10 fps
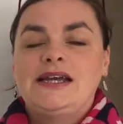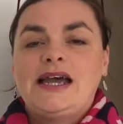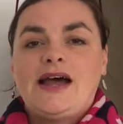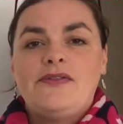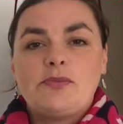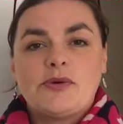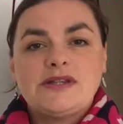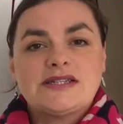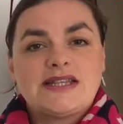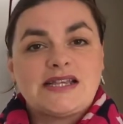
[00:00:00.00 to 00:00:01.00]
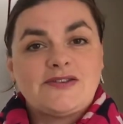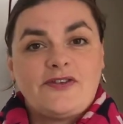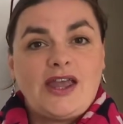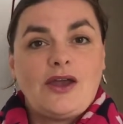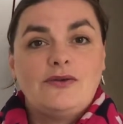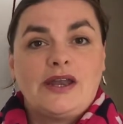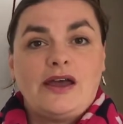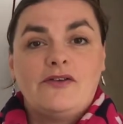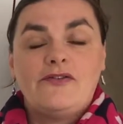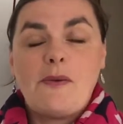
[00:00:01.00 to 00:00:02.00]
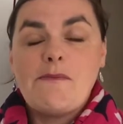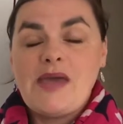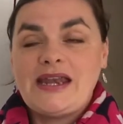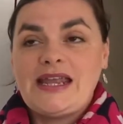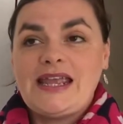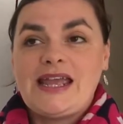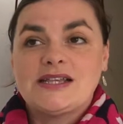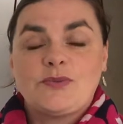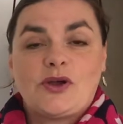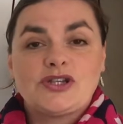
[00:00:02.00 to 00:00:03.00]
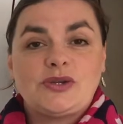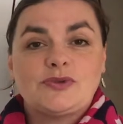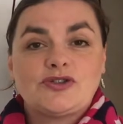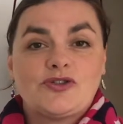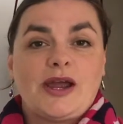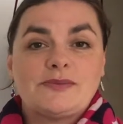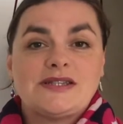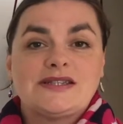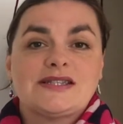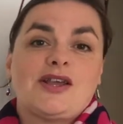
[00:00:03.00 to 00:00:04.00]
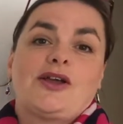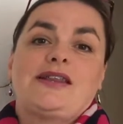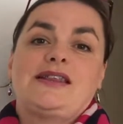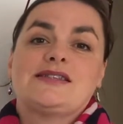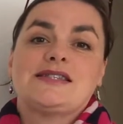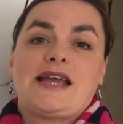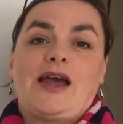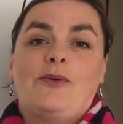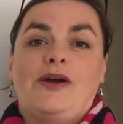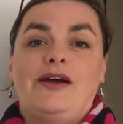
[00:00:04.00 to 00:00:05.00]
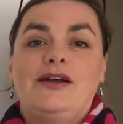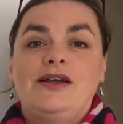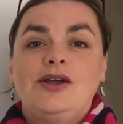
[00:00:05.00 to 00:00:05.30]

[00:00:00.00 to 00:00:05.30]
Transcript: And the princess Fiona, for many years while she was trapped inside this tower,